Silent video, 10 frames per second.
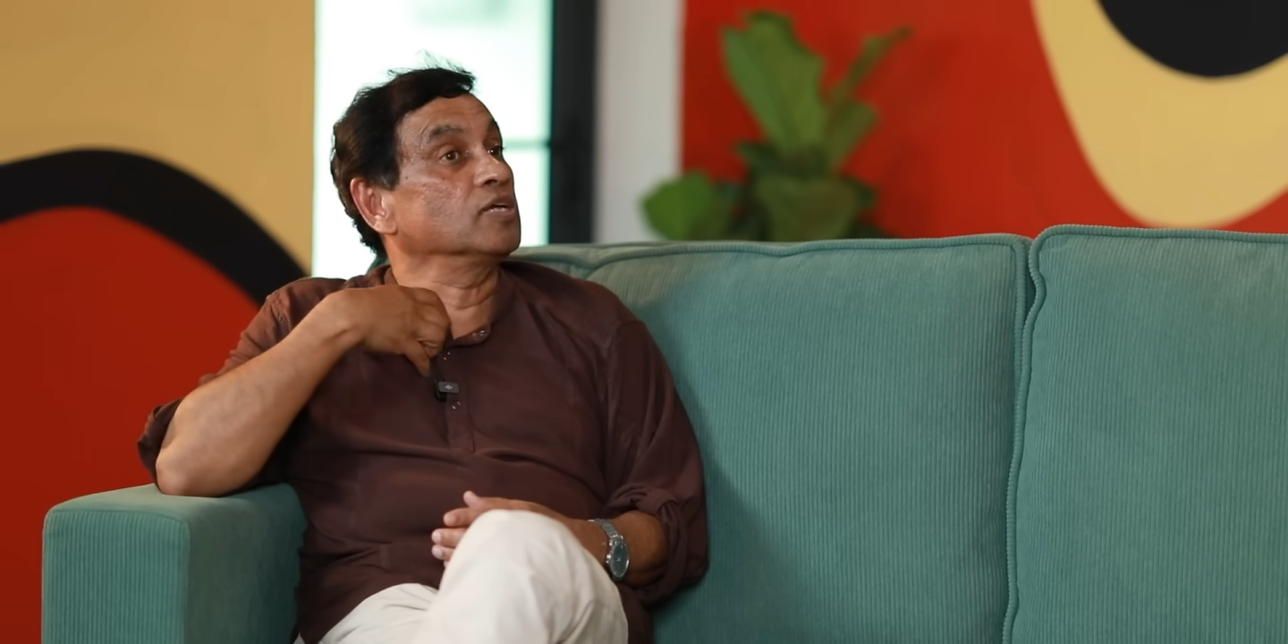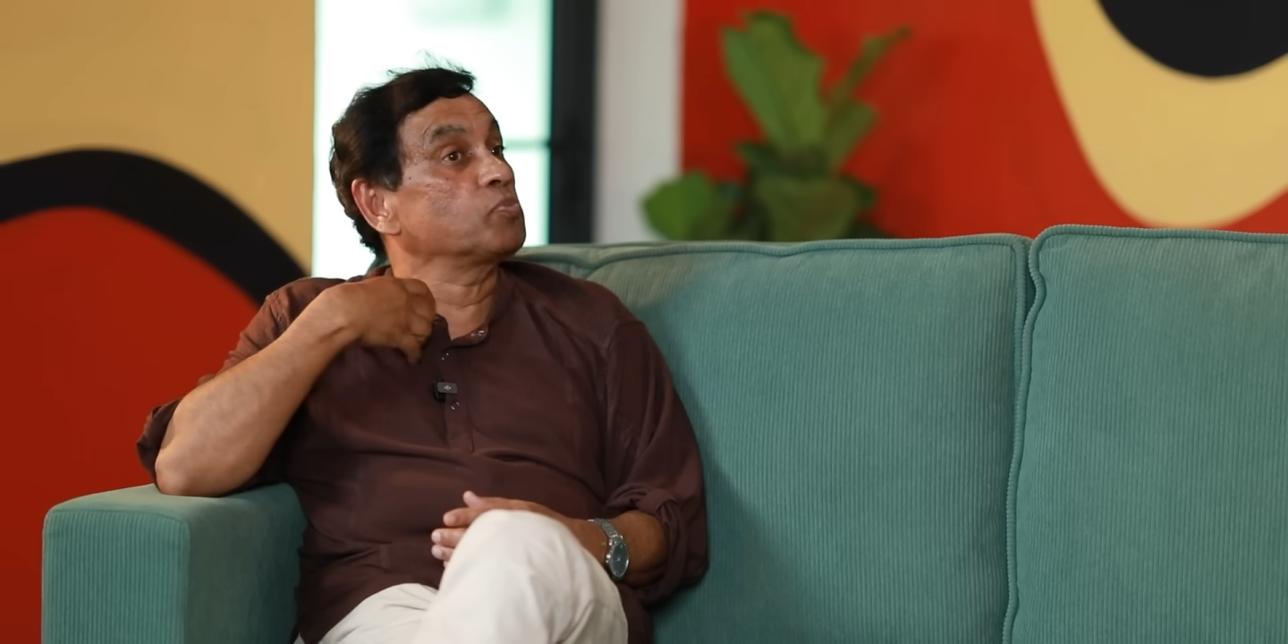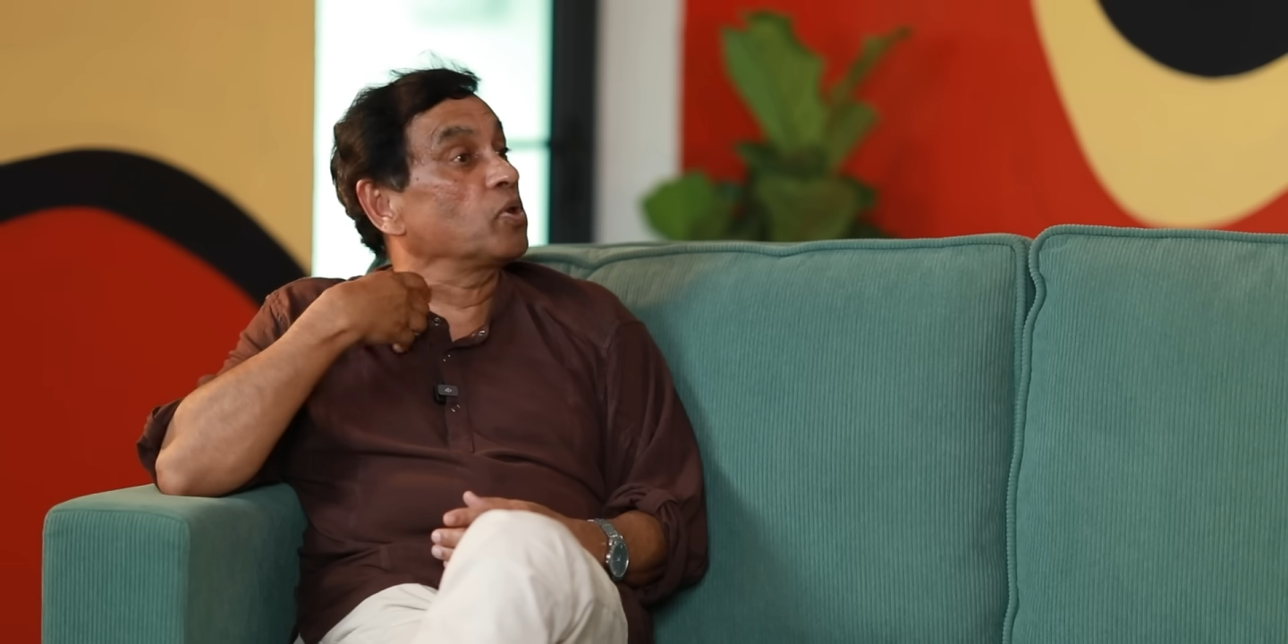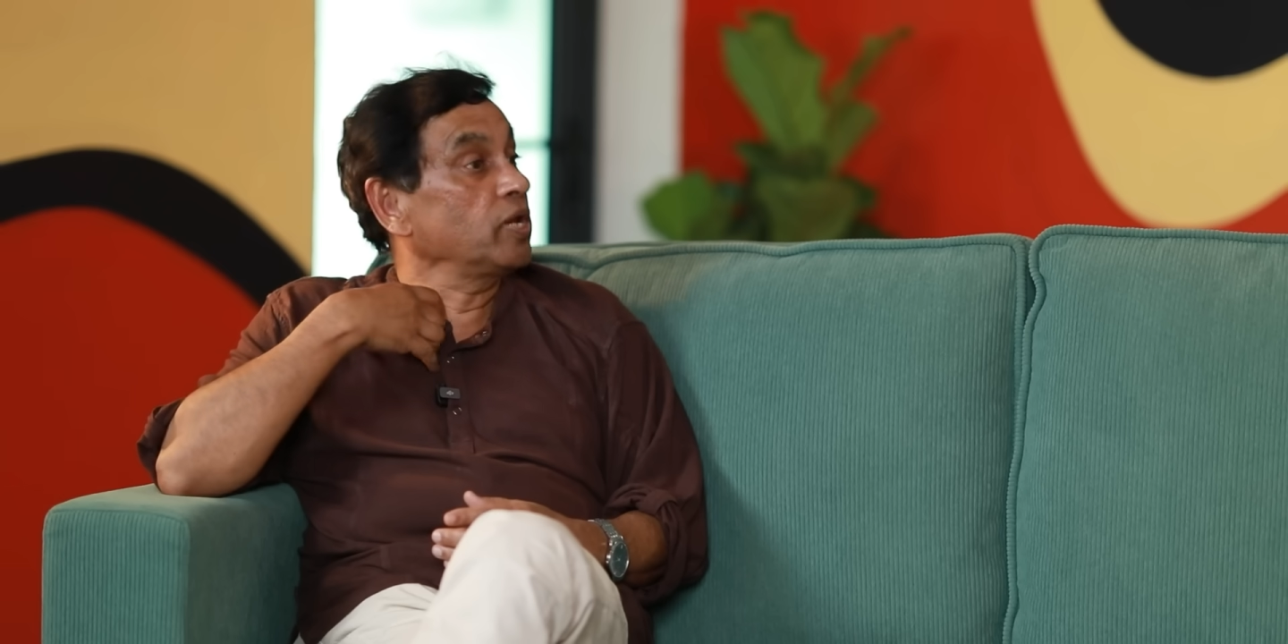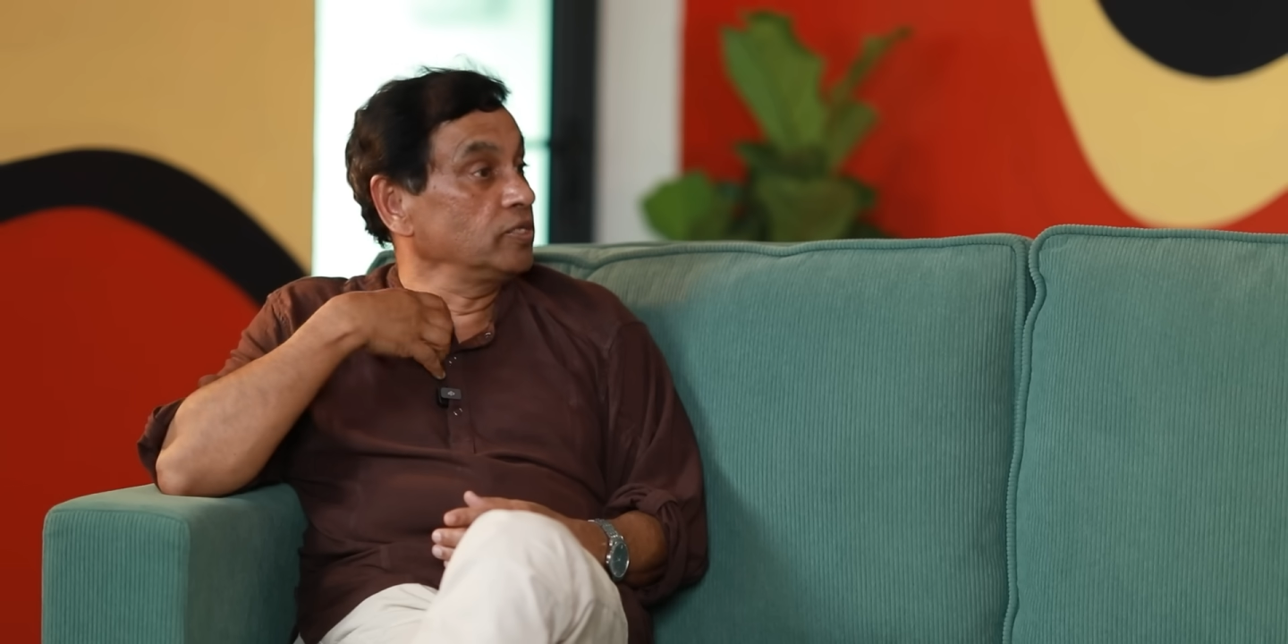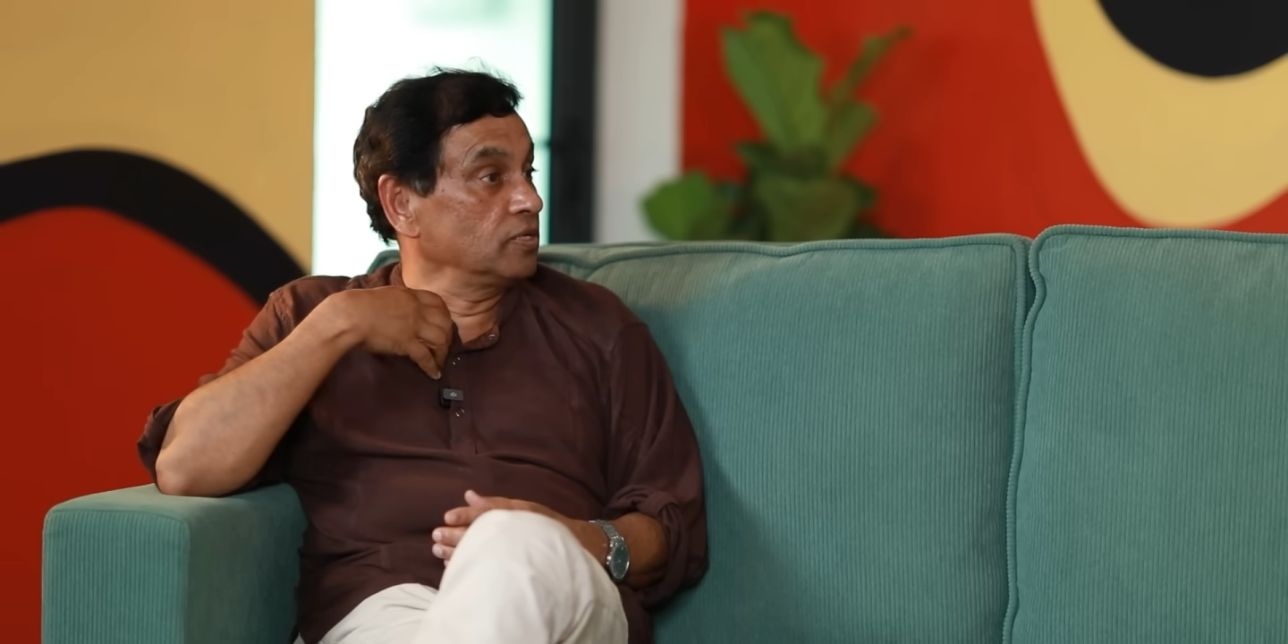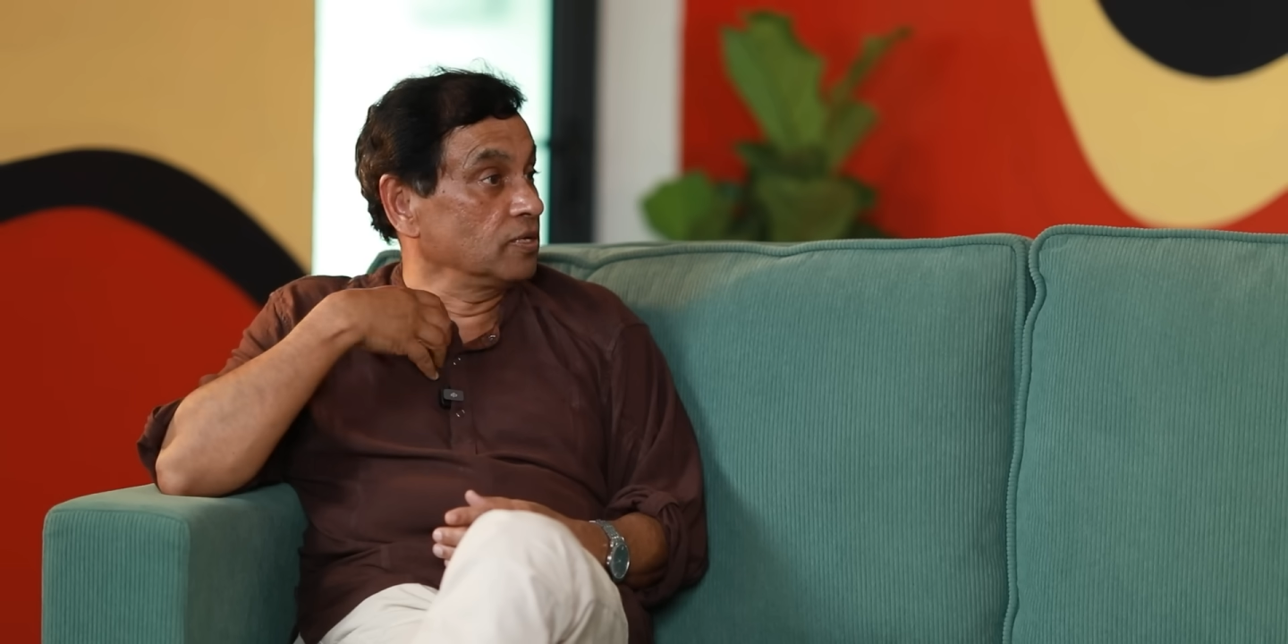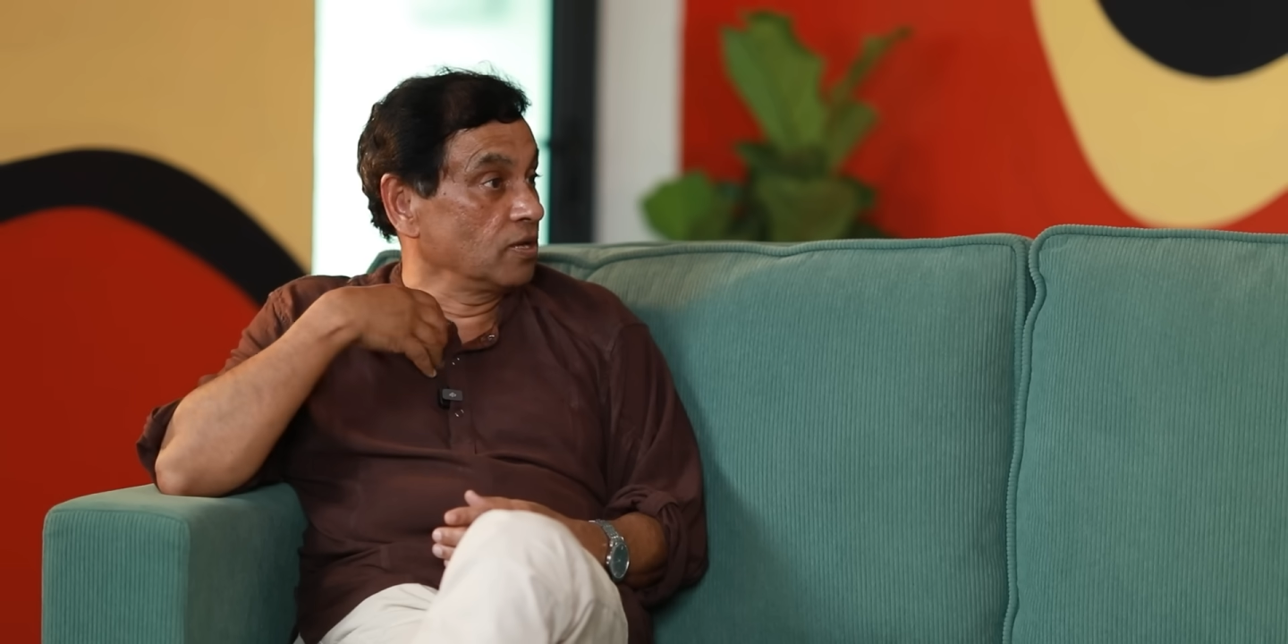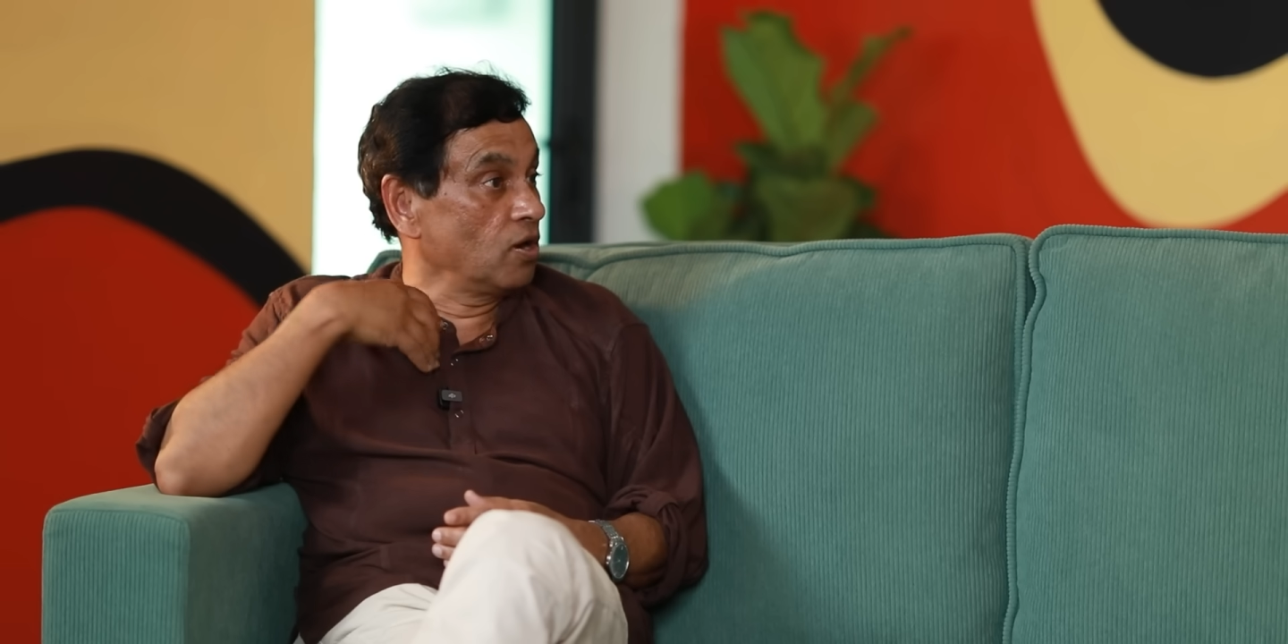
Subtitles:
exploration